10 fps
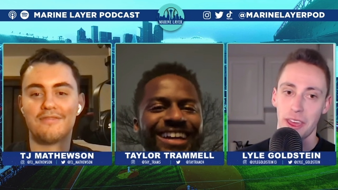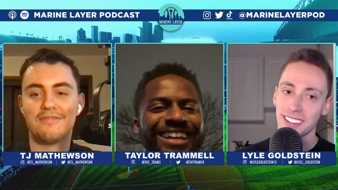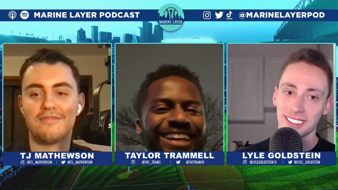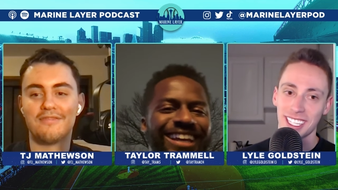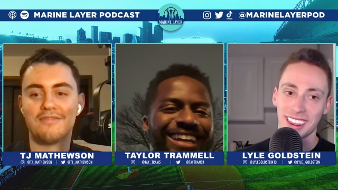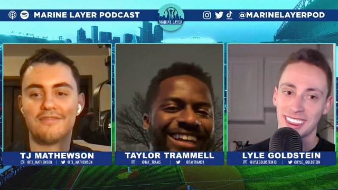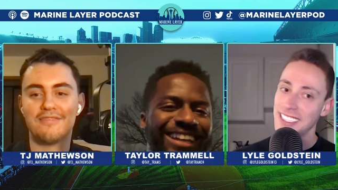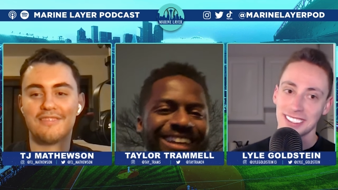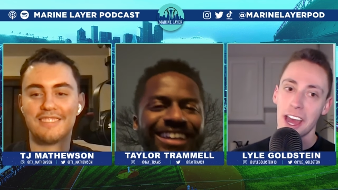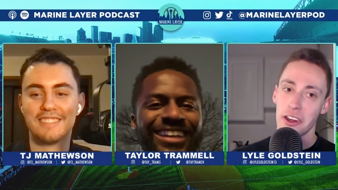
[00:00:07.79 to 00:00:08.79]
Speaker 1: That's like
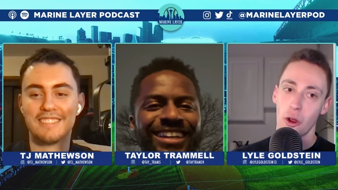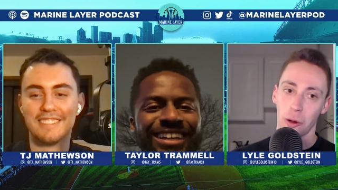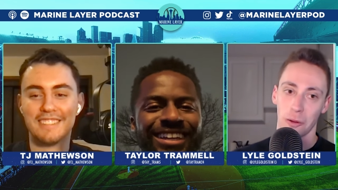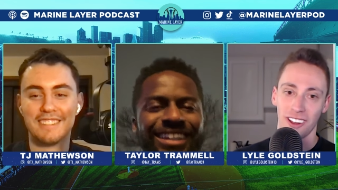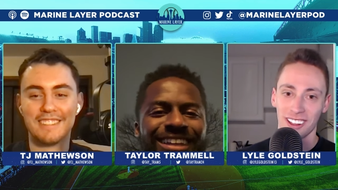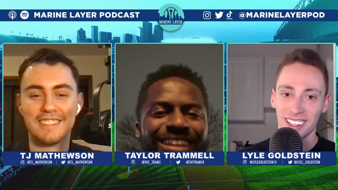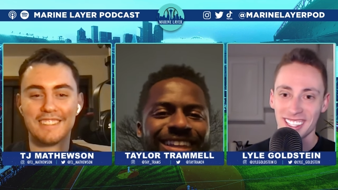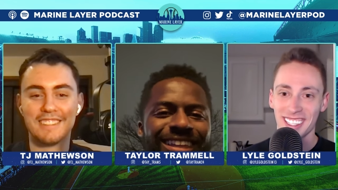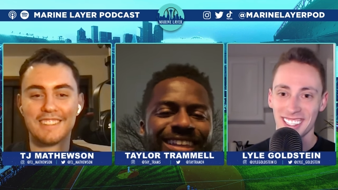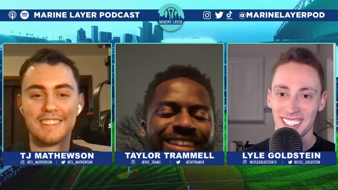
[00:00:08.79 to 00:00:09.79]
that's not normal.
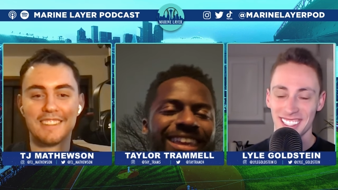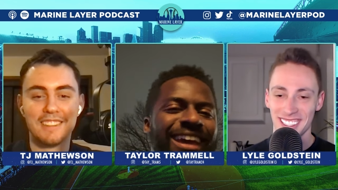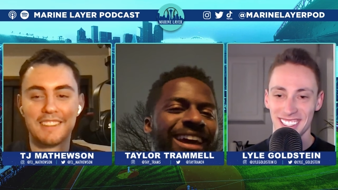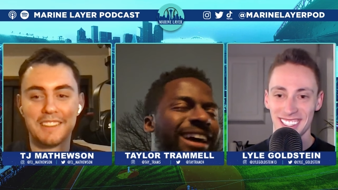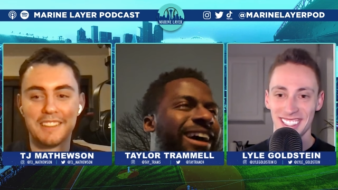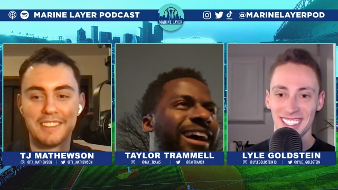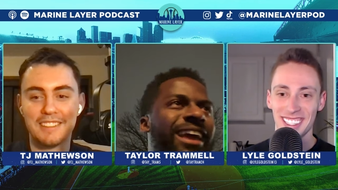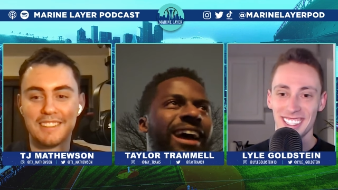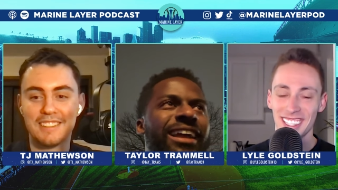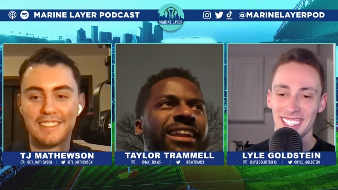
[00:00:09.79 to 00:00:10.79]
Speaker 2: Yeah,
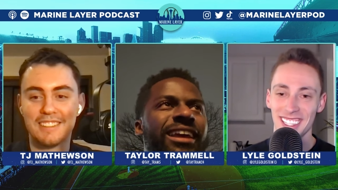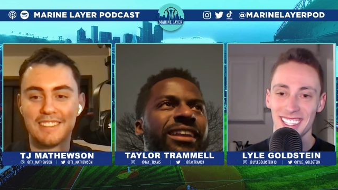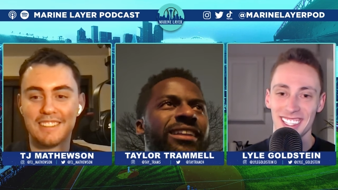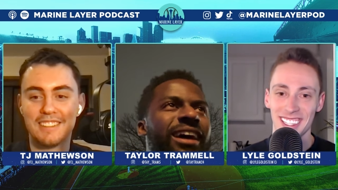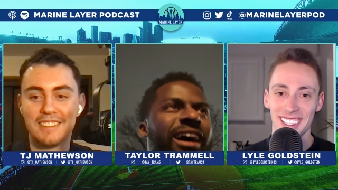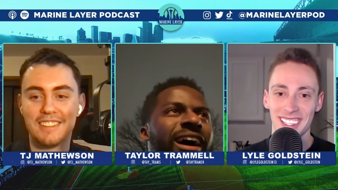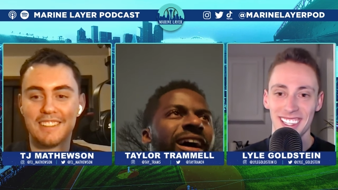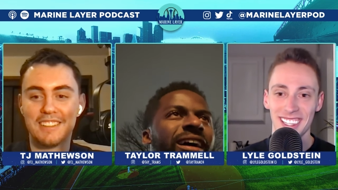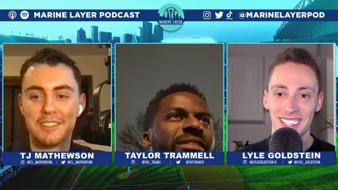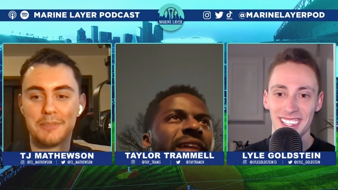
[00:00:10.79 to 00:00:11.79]
yeah, I did.
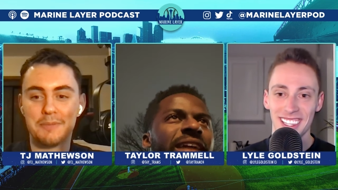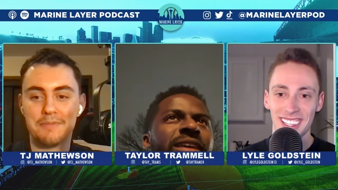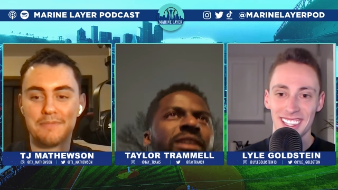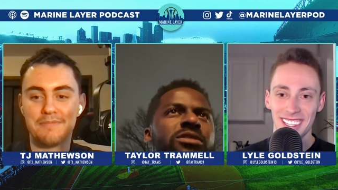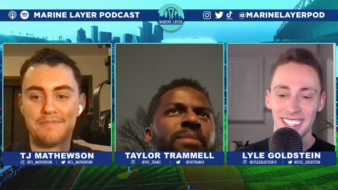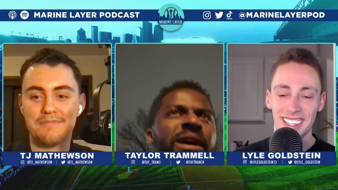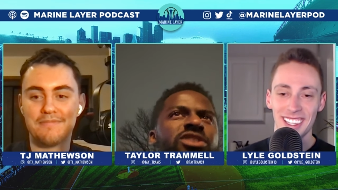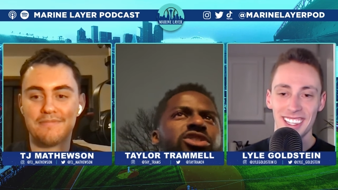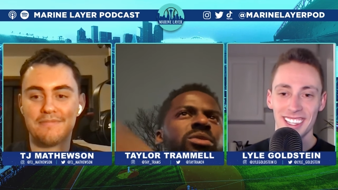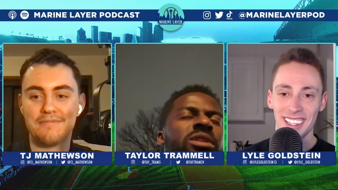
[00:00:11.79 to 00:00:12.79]
Uh, I think it was
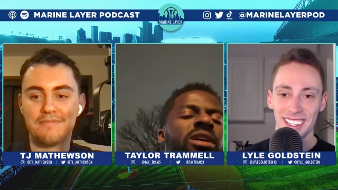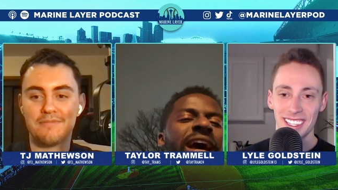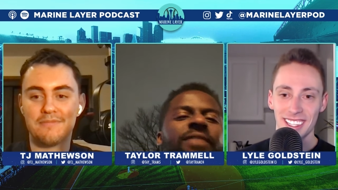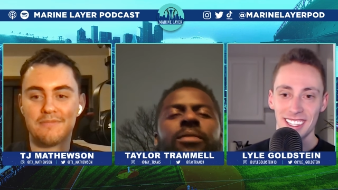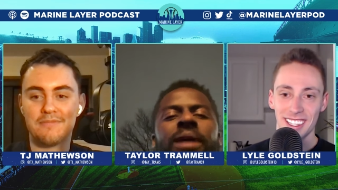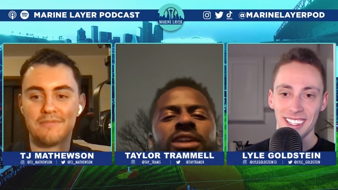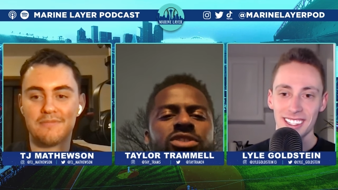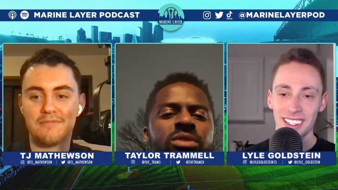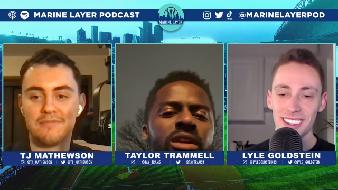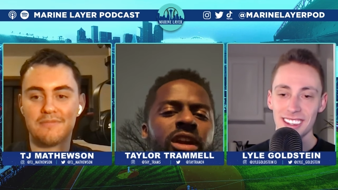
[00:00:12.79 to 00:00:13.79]
my junior after my
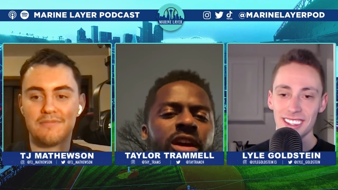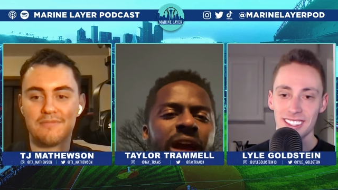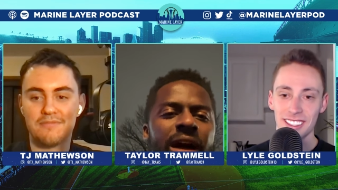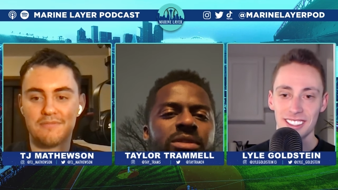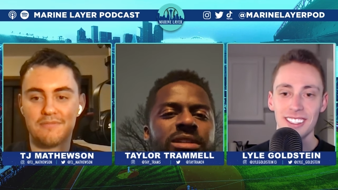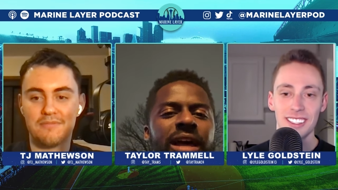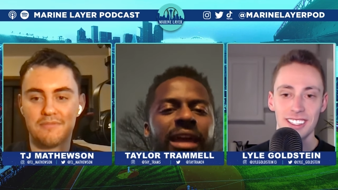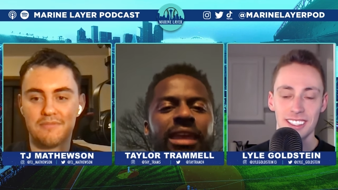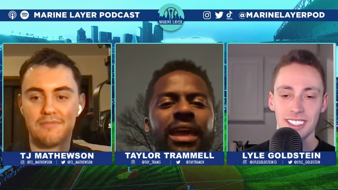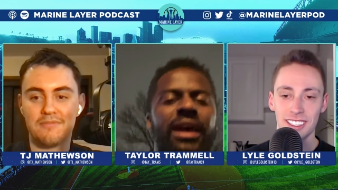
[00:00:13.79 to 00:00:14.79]
junior year. I was
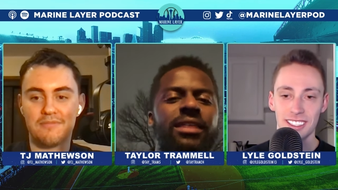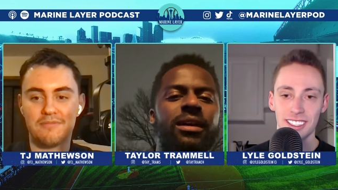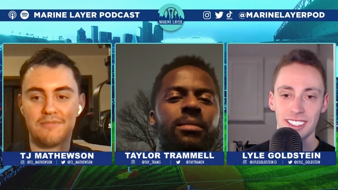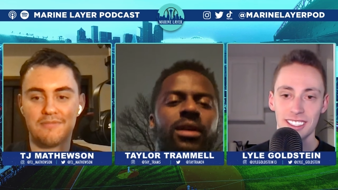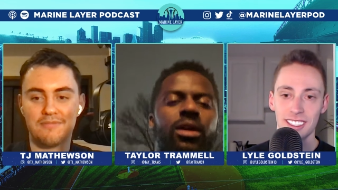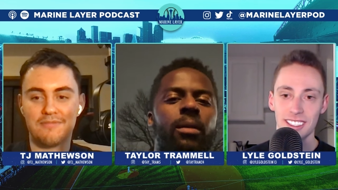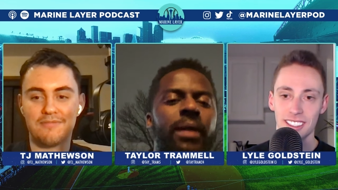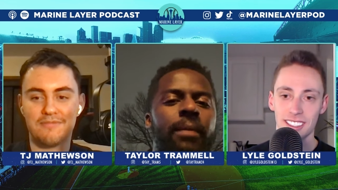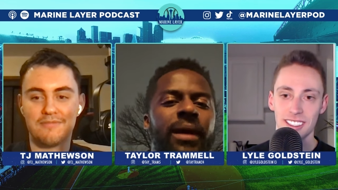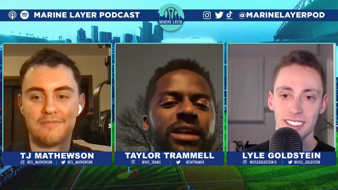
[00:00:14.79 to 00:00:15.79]
like, yeah, I think I'm gonna go play